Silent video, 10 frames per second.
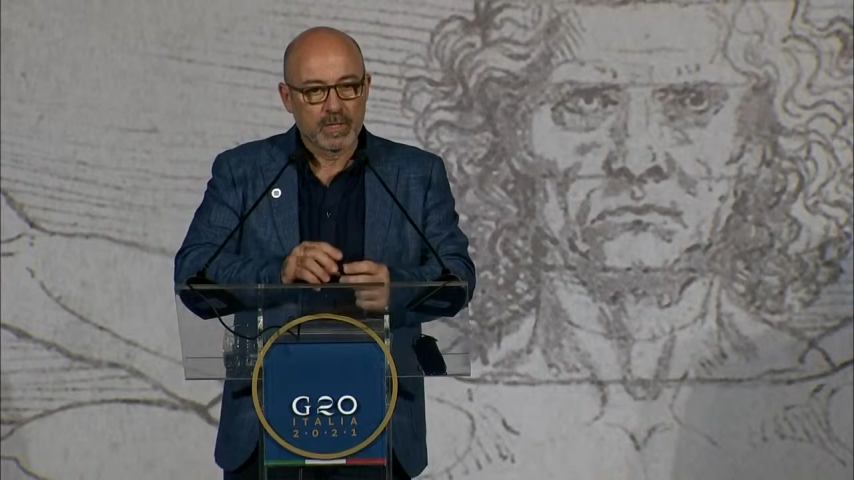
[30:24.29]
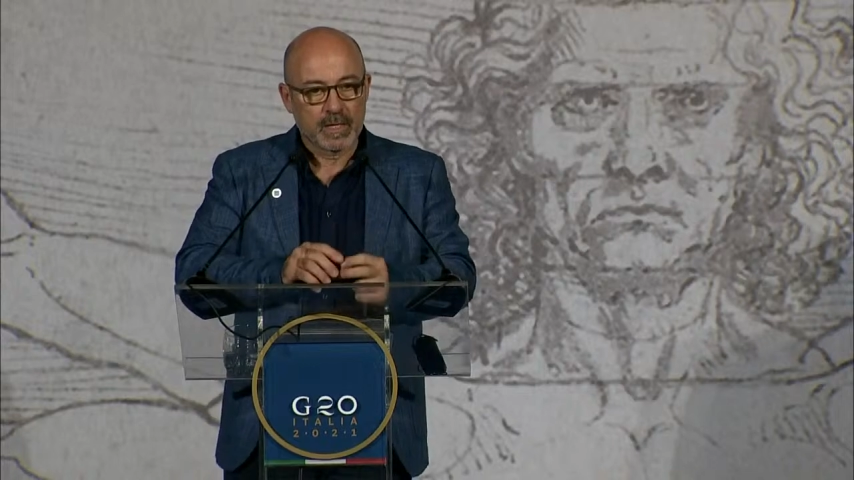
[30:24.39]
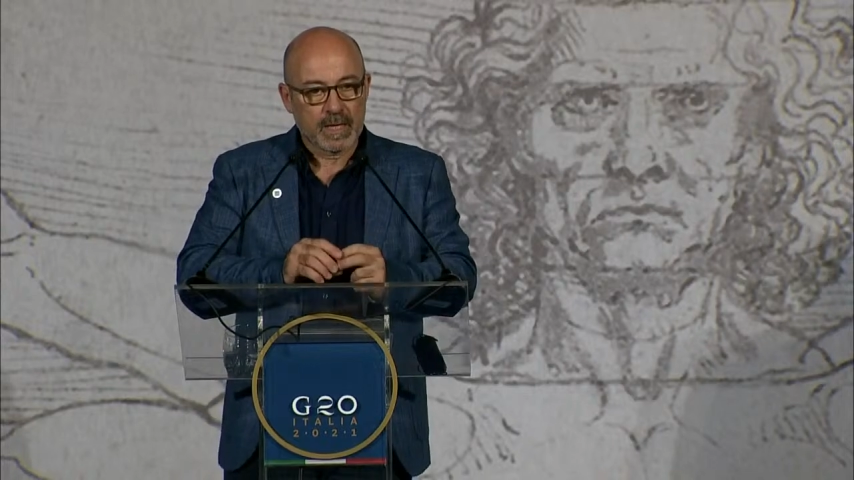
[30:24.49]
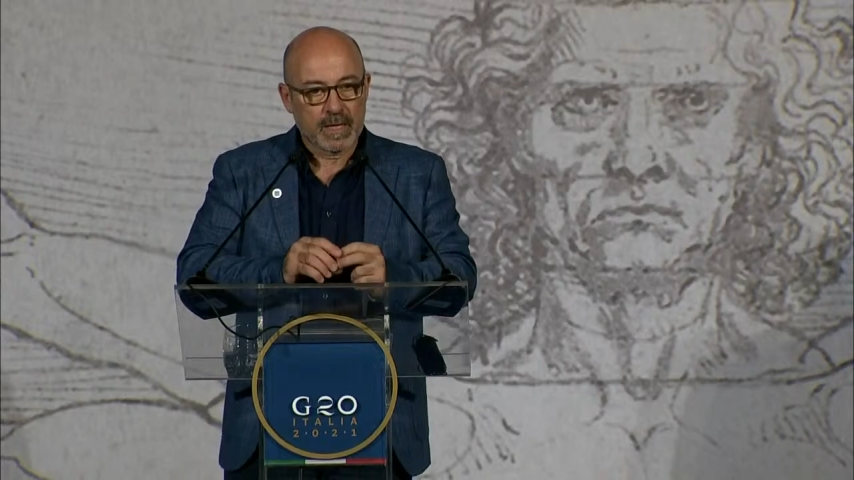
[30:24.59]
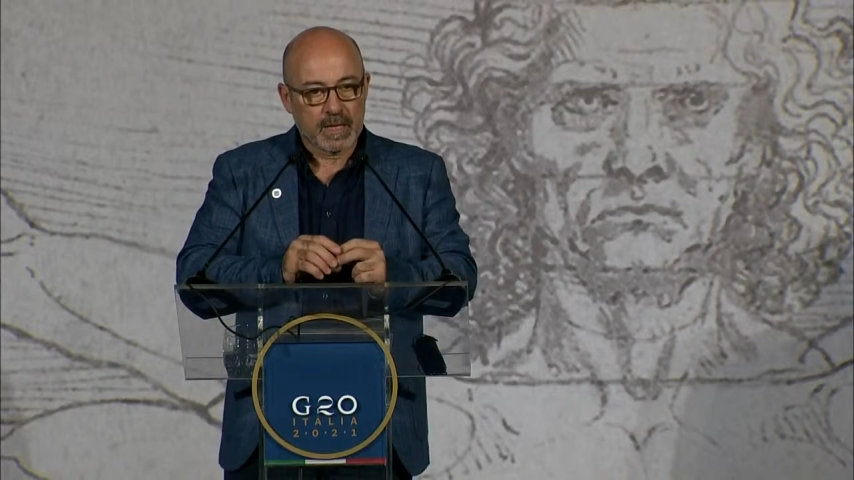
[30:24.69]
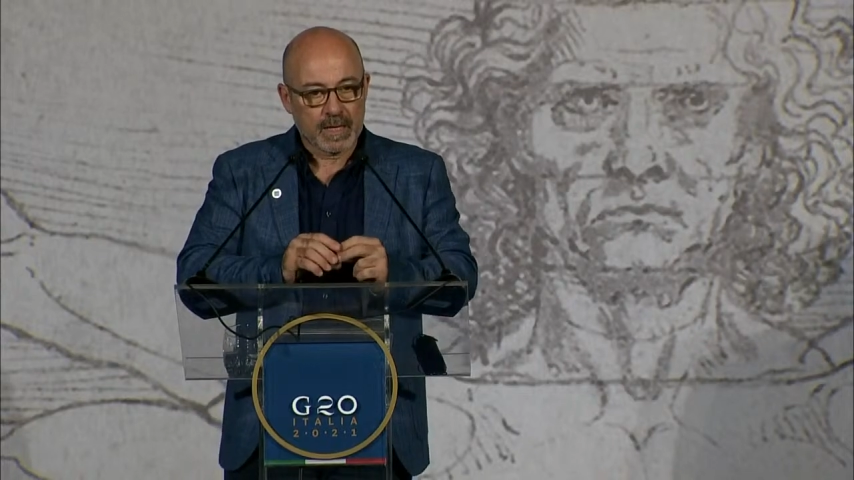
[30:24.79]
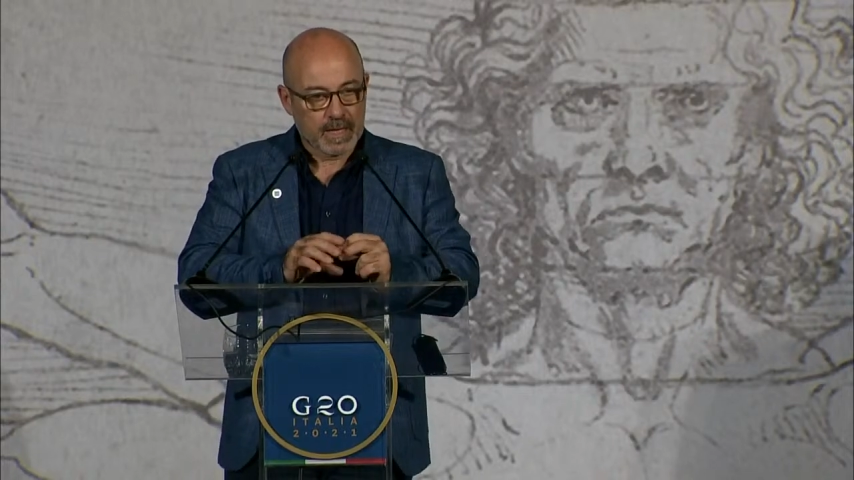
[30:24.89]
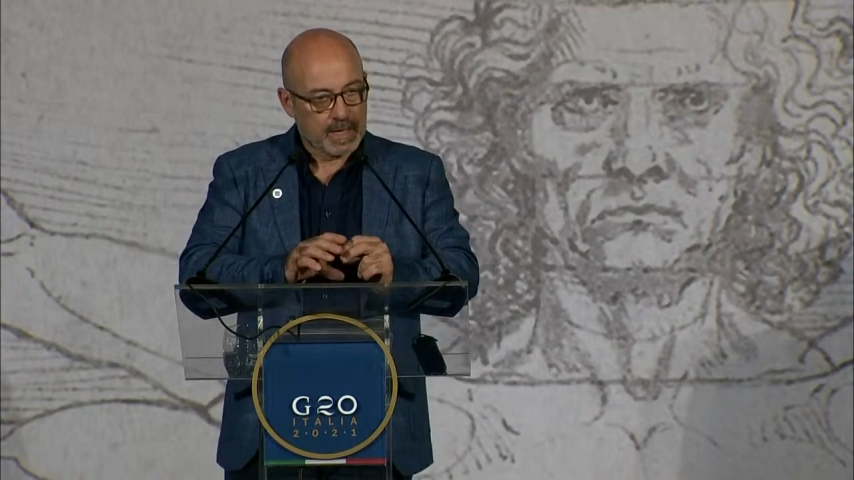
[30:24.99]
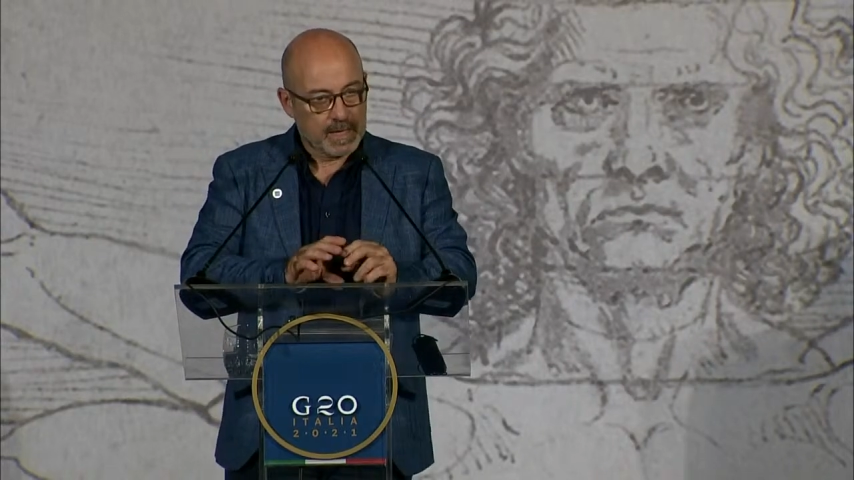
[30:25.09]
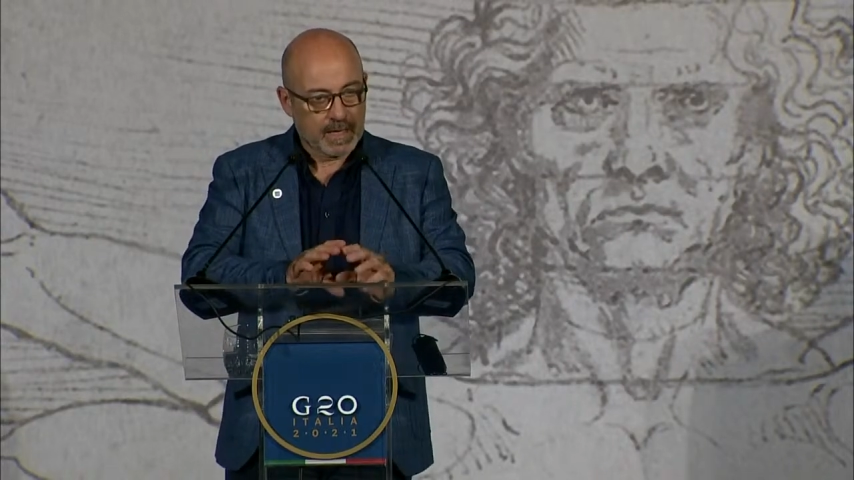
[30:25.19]
And why
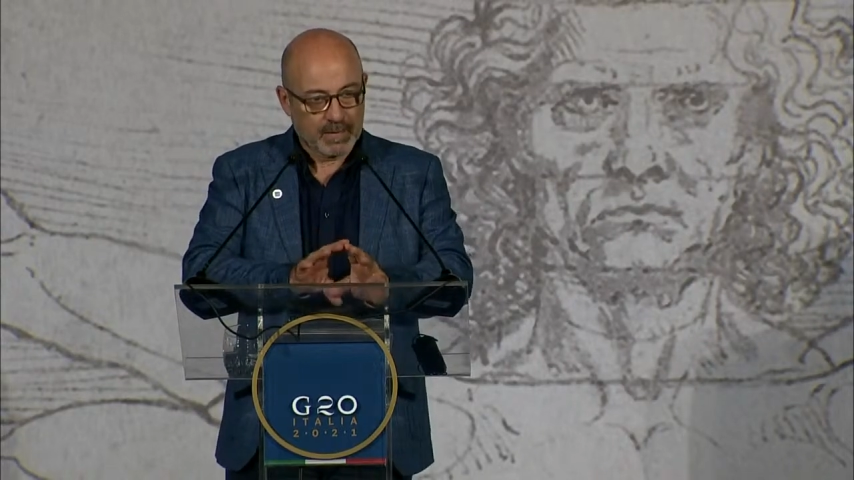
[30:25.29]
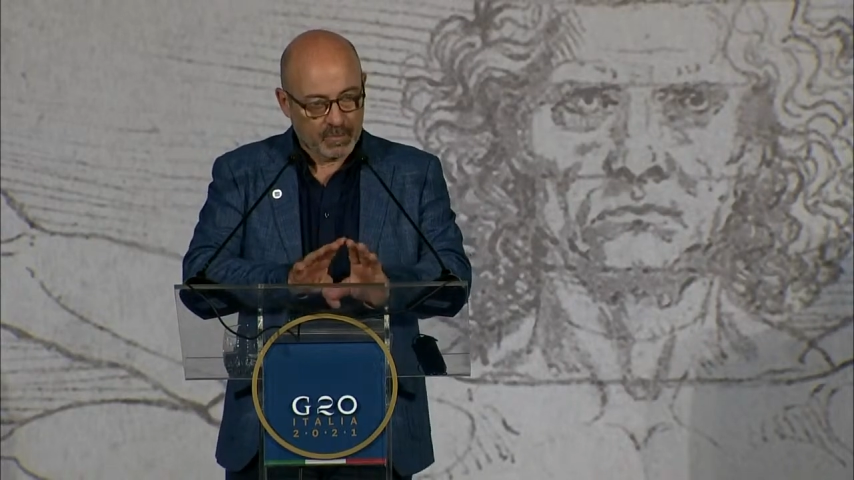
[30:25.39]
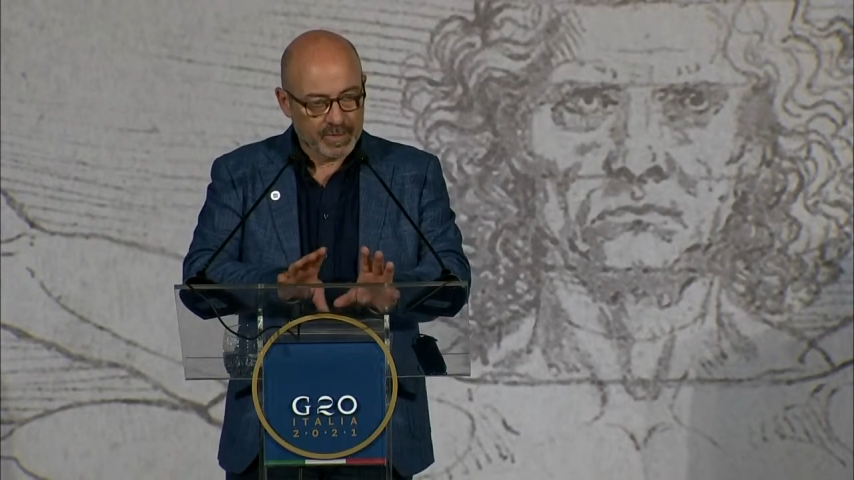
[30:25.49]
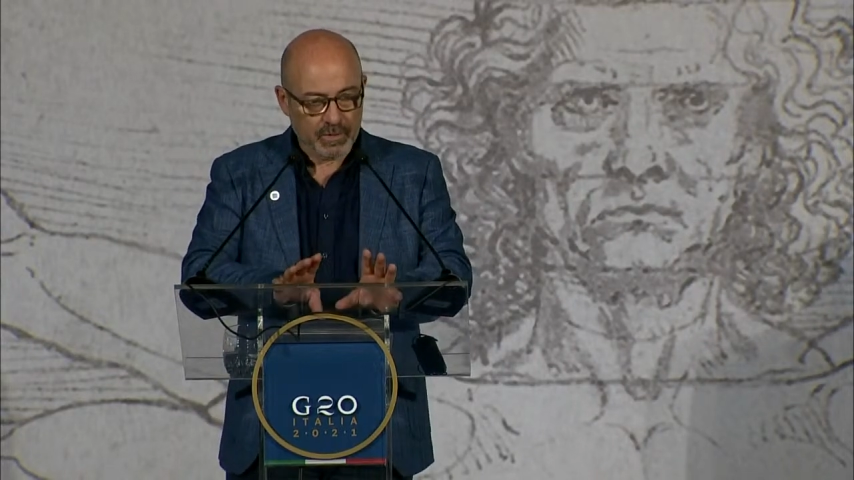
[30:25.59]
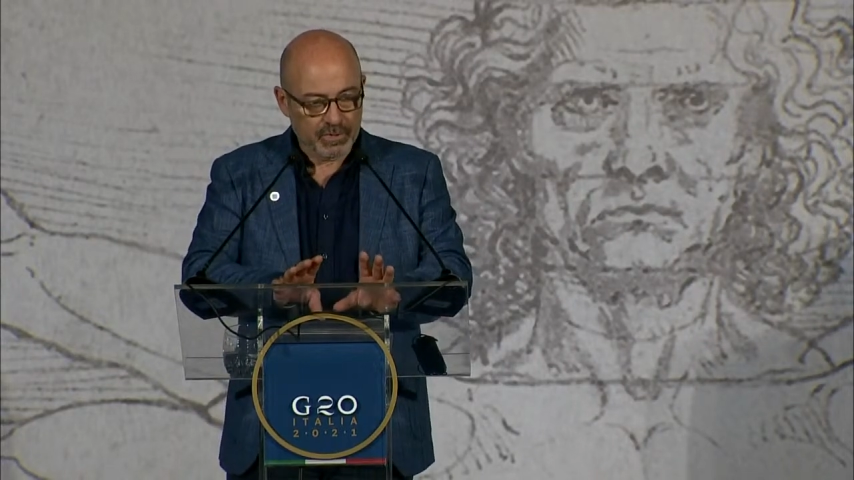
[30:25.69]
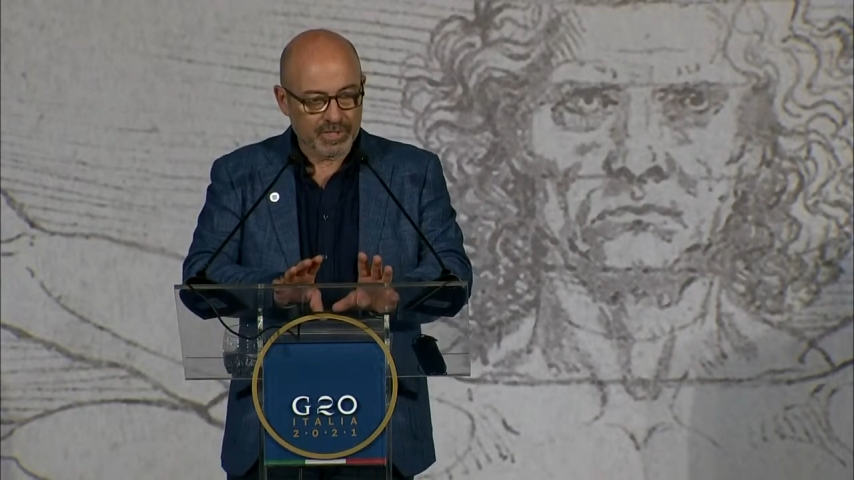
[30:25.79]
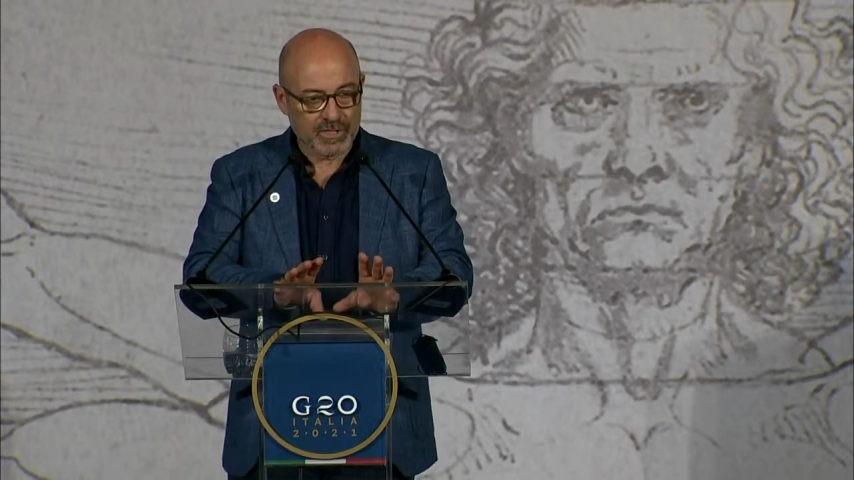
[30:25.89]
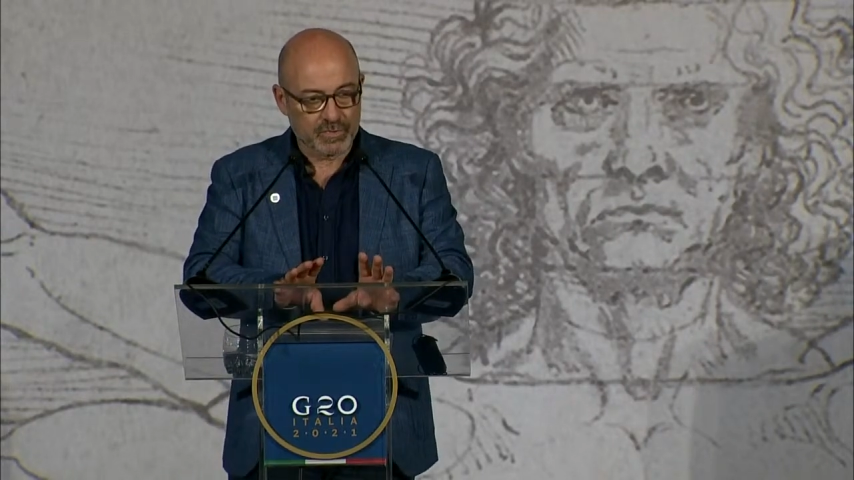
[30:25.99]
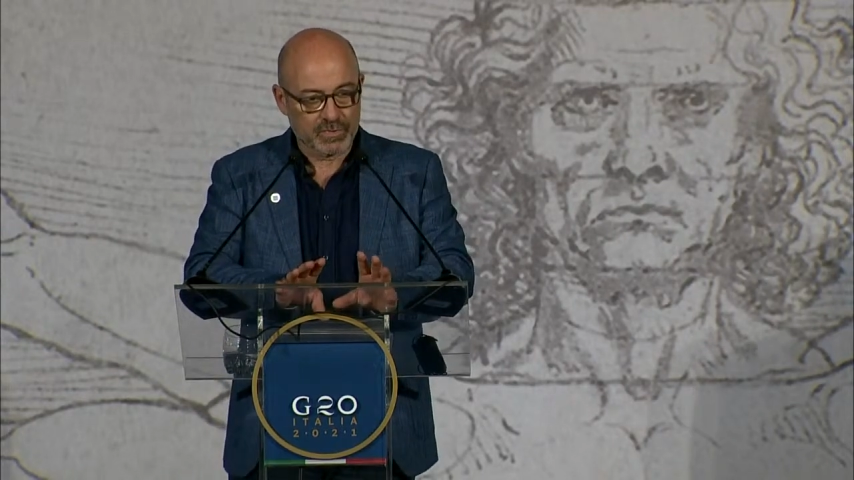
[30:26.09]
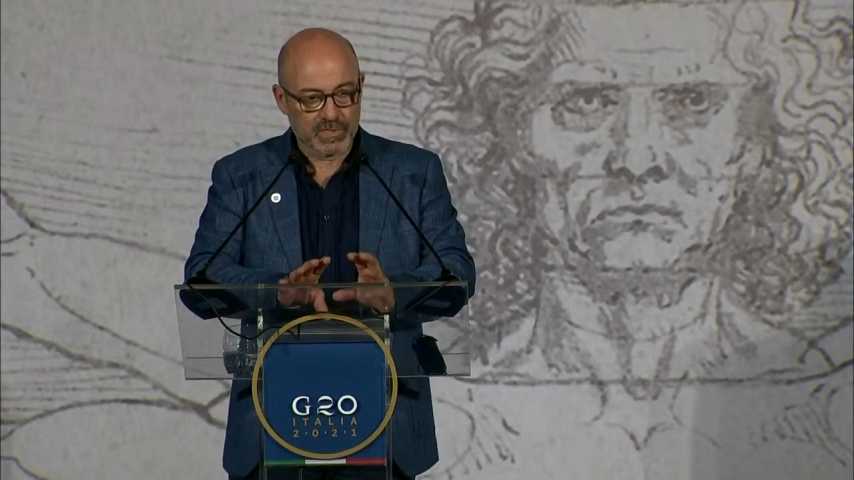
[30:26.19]
things are so
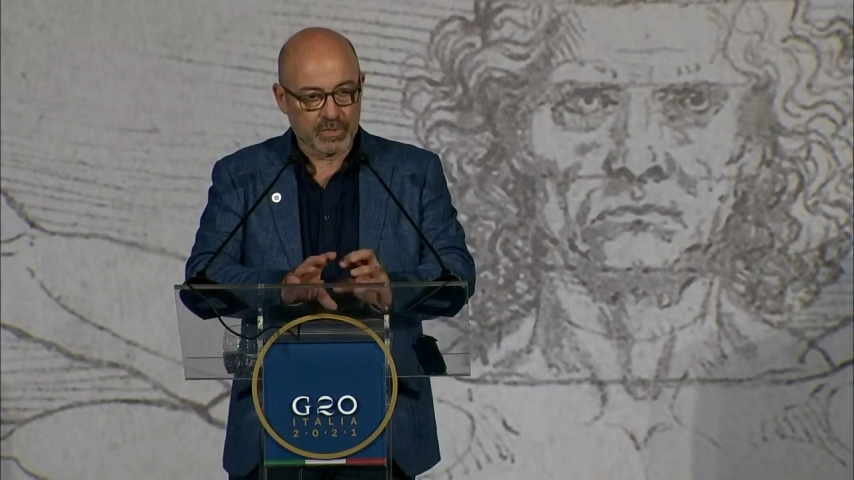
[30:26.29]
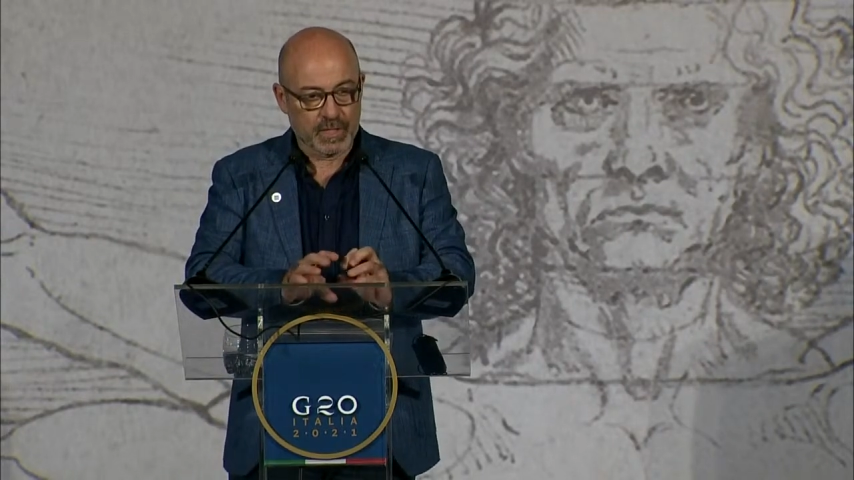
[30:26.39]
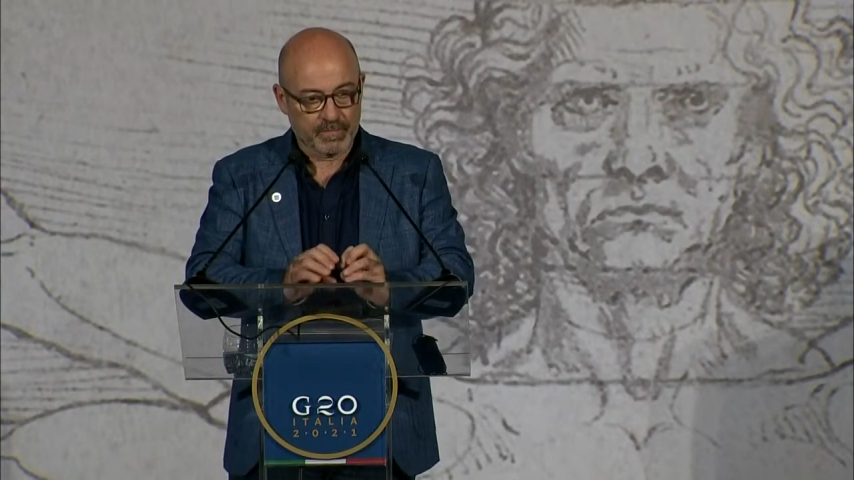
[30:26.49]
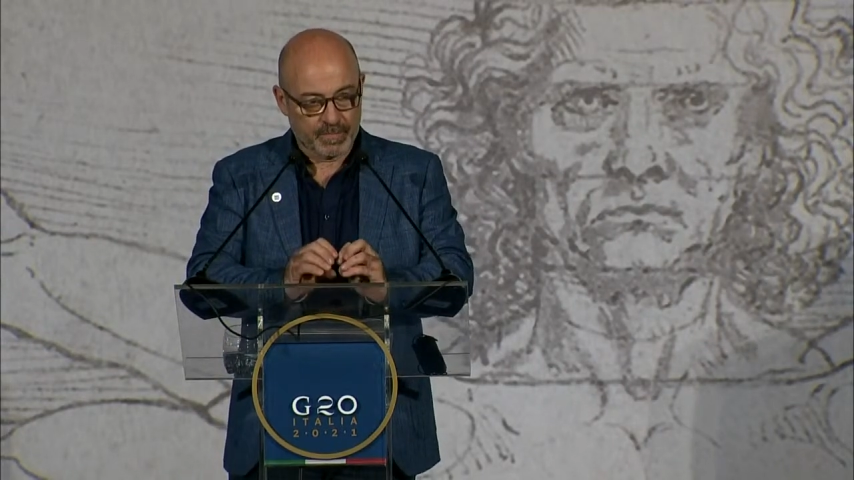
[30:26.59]
complex?